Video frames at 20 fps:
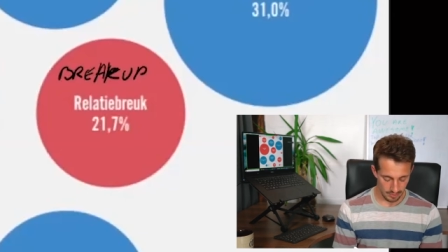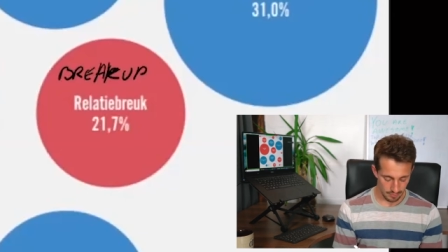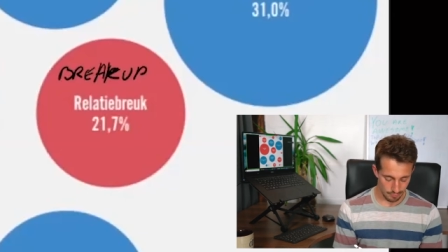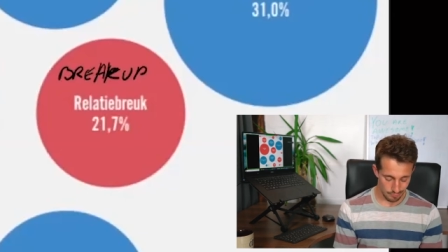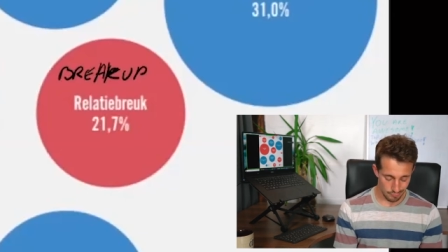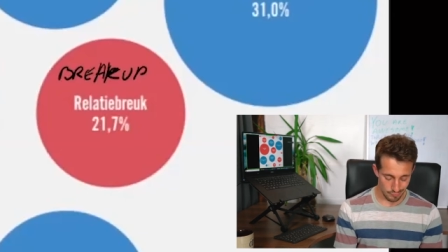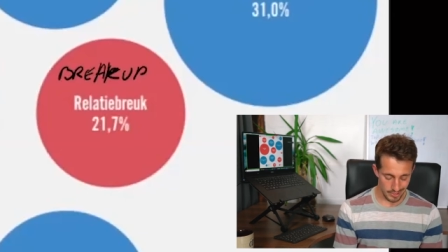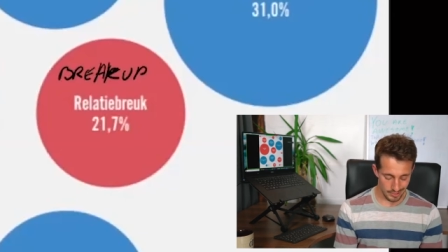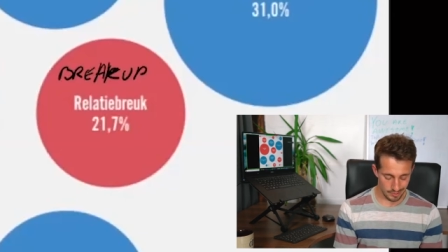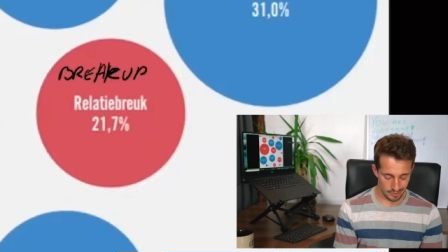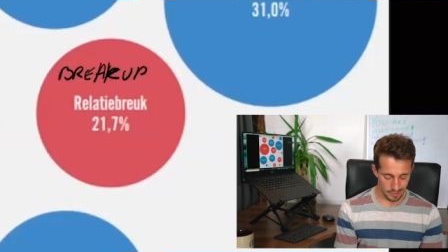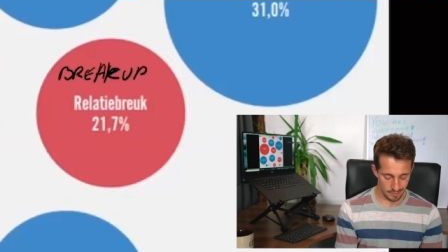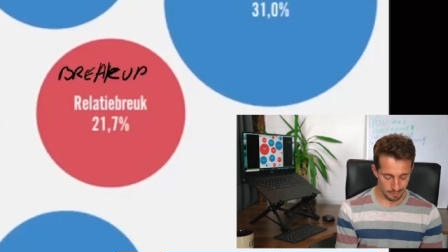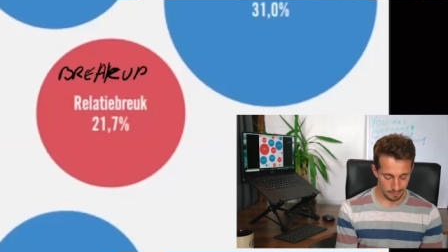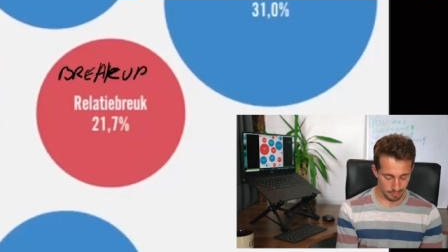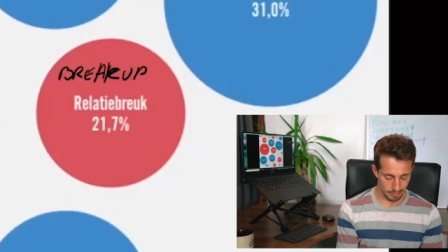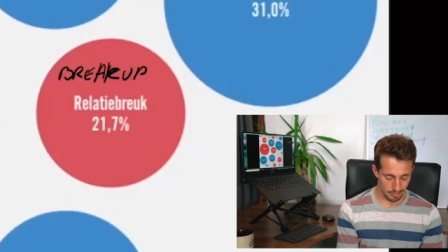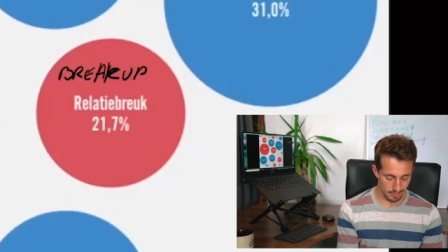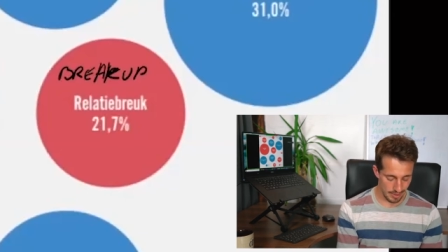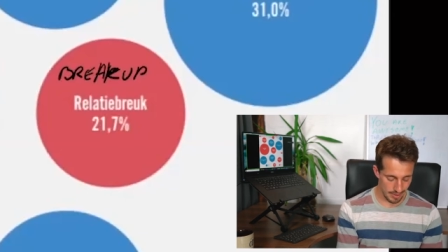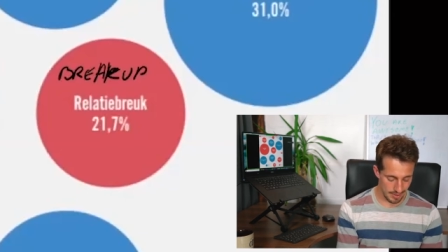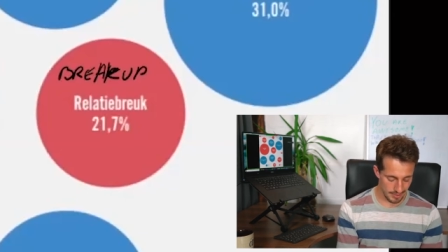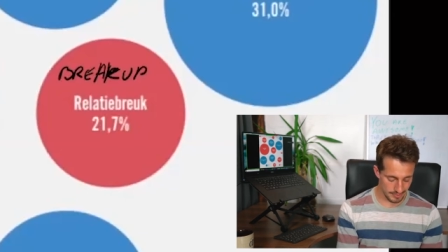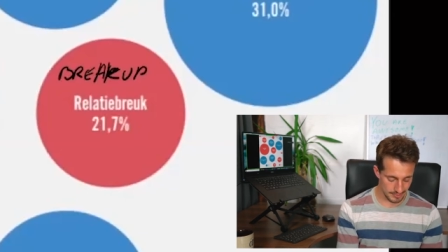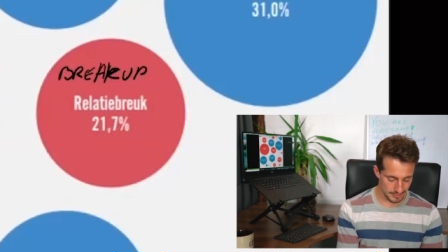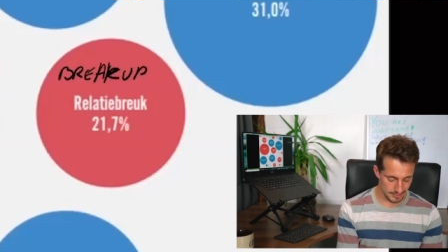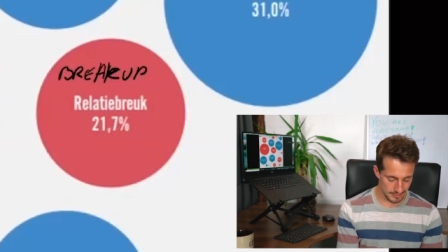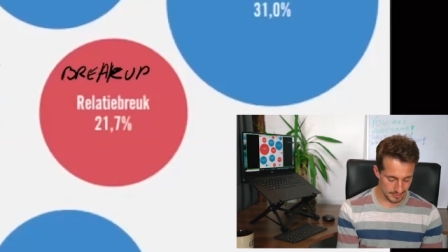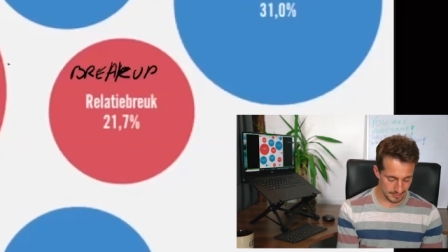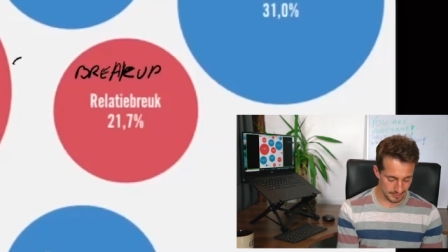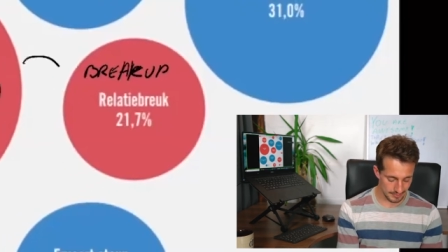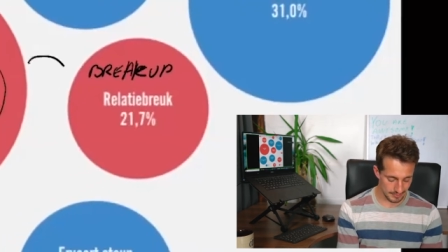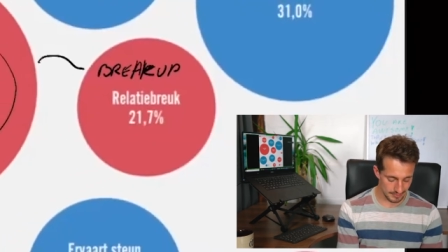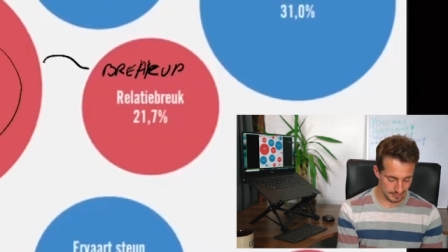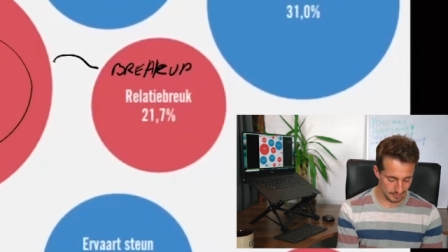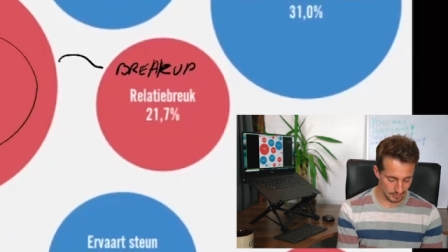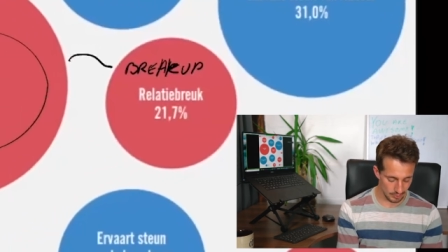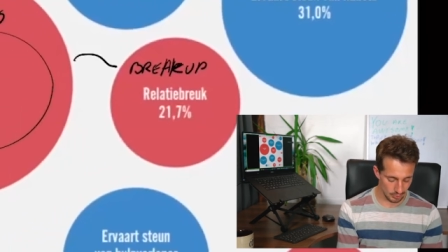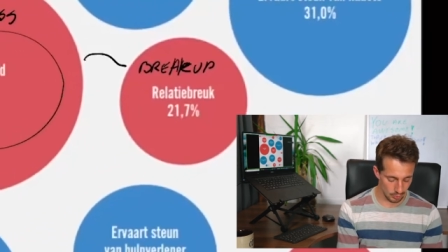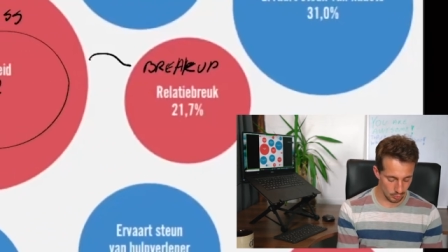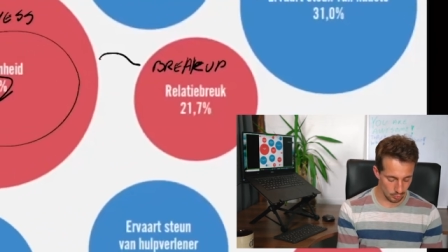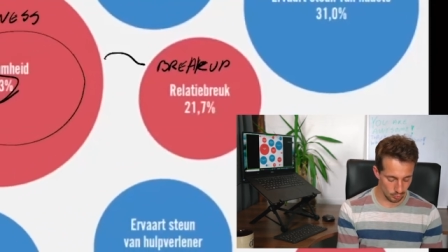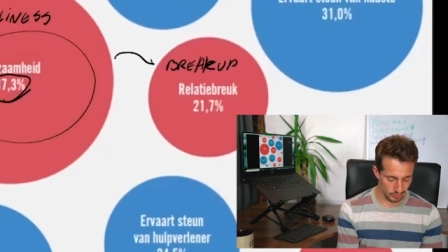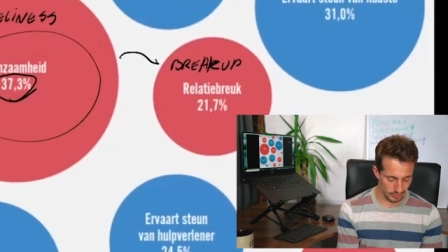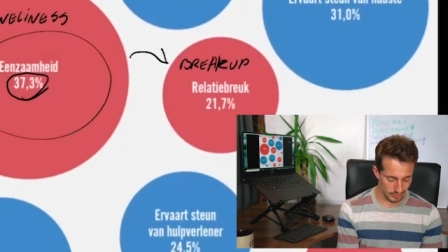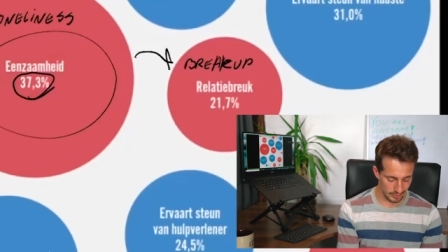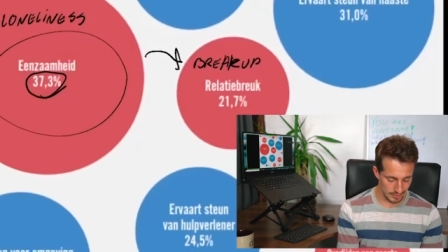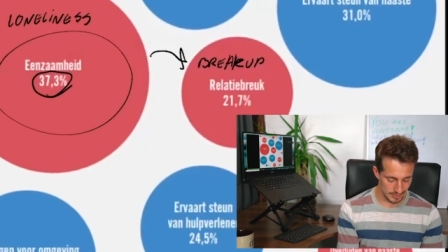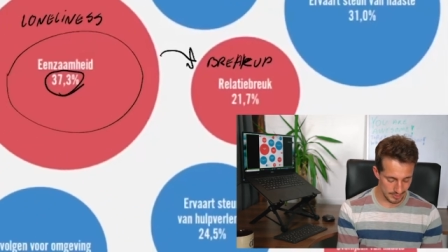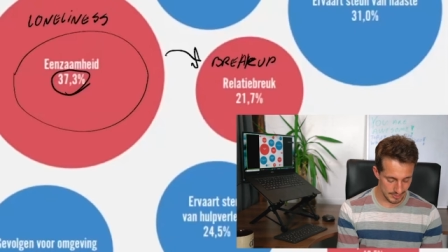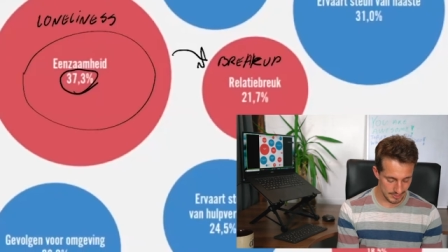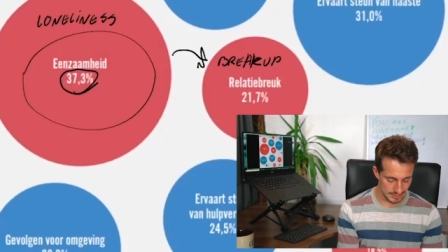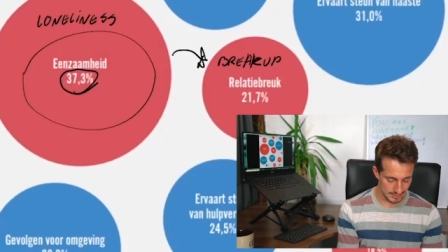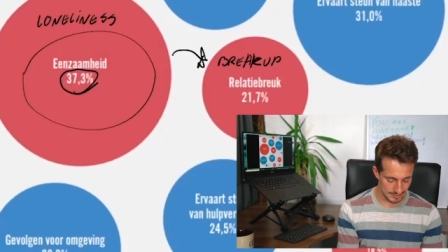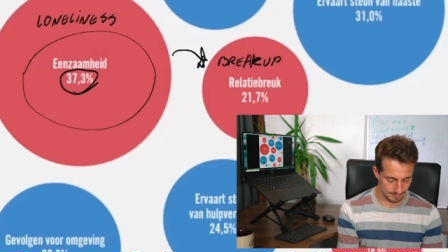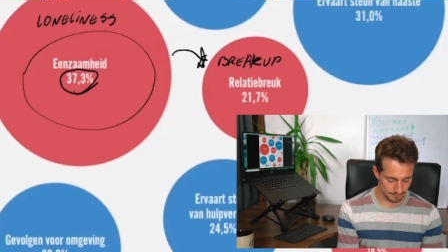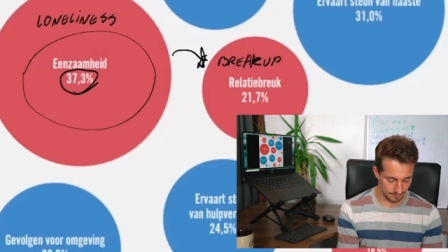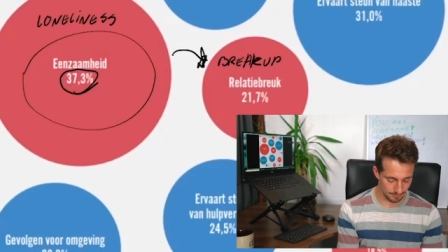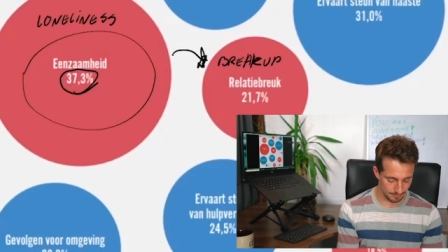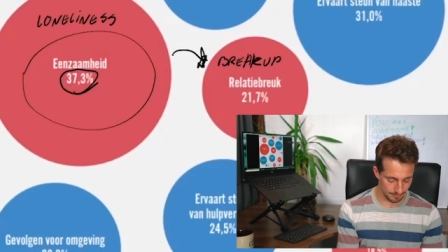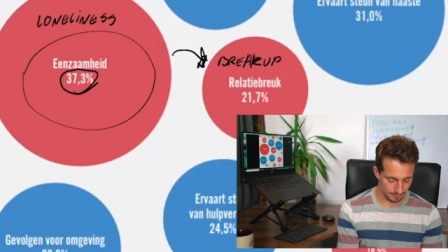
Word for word: breakup and loneliness